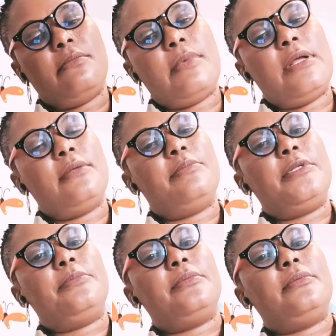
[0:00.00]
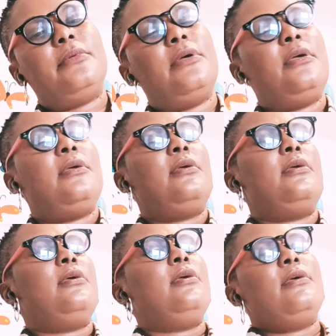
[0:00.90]
My people,
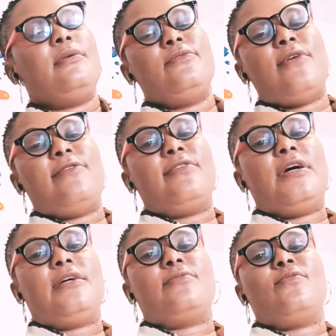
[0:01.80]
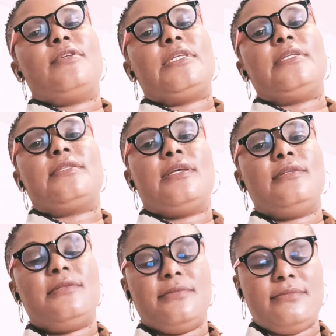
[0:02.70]
you have heard what he
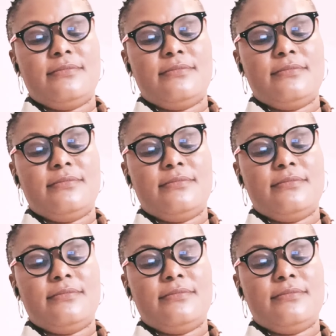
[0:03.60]
said.